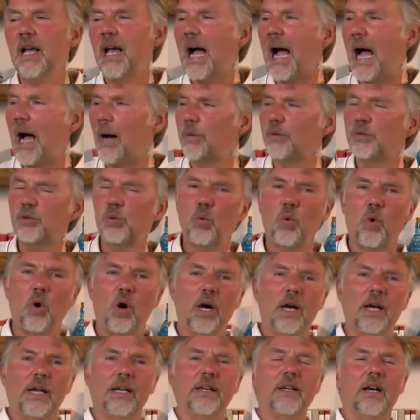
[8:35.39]
I was
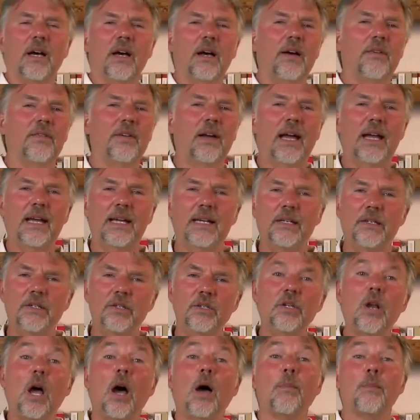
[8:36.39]
one of a
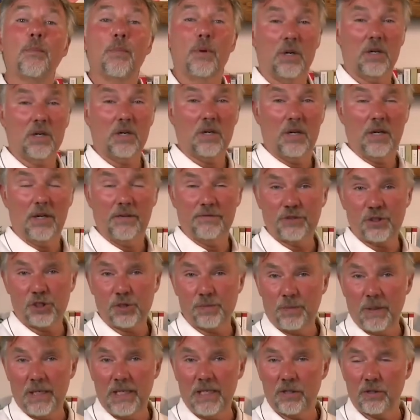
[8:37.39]
number of
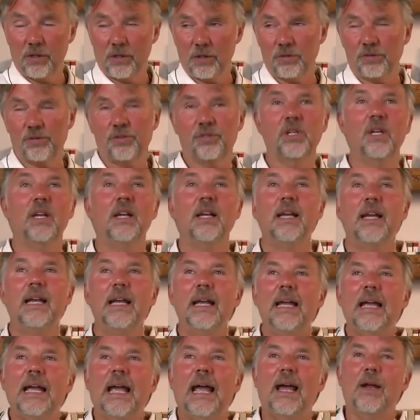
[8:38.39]
speakers.
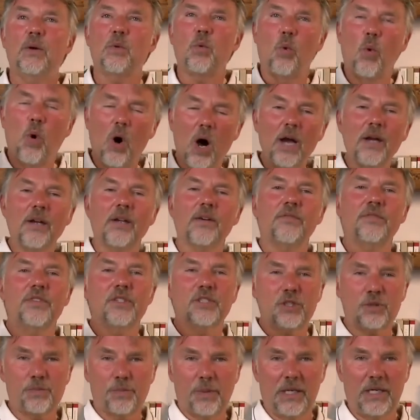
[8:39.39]
And one of the
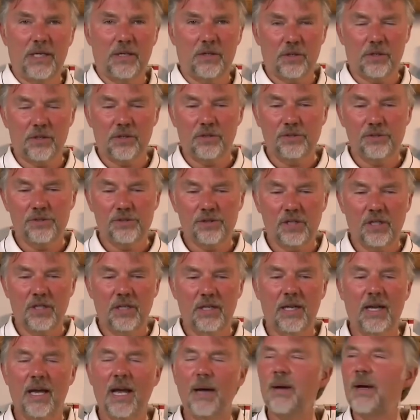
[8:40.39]
speakers
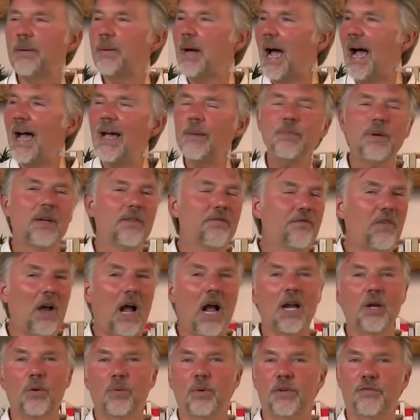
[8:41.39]
I'd been
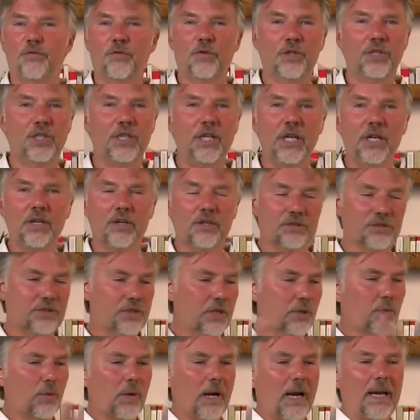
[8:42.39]
following for years.
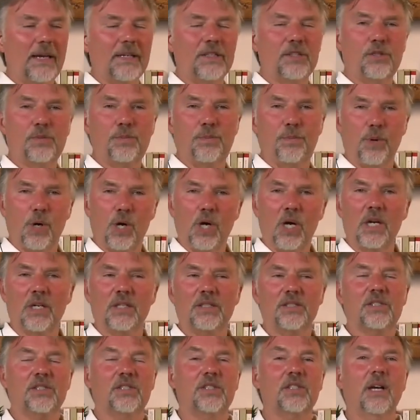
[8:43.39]
Had read his
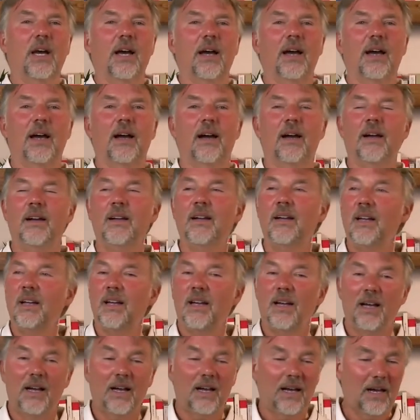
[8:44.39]
books,
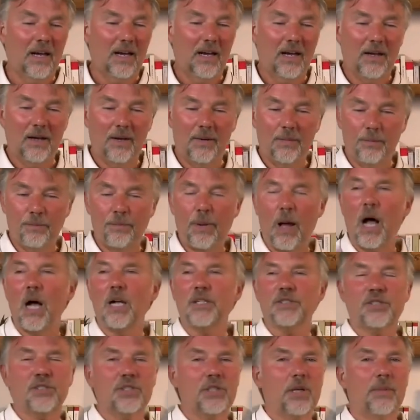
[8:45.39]

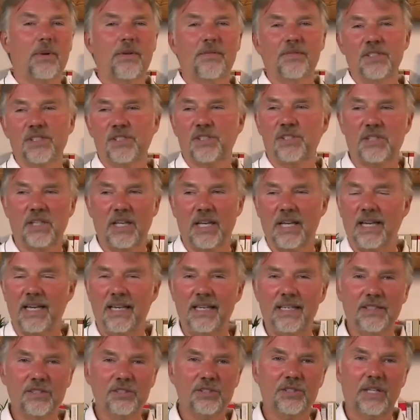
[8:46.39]
bought some of his
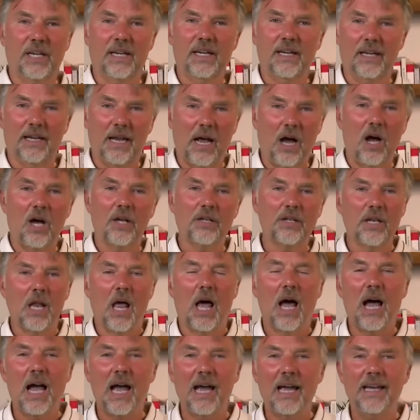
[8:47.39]
things
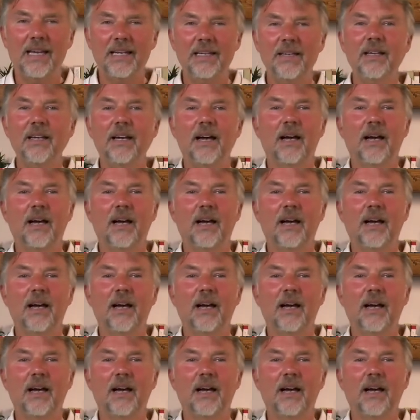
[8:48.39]
online.